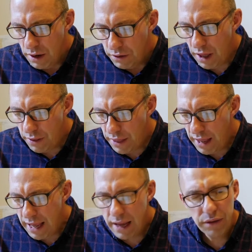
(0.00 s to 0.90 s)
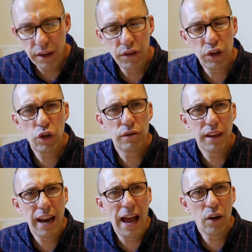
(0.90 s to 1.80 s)
that, there, that,
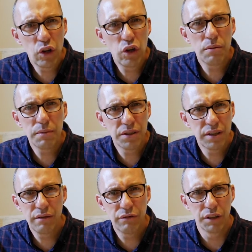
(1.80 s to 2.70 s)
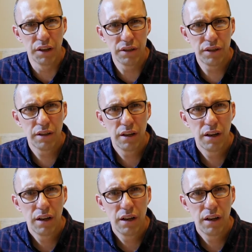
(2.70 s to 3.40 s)
that our human sinfulness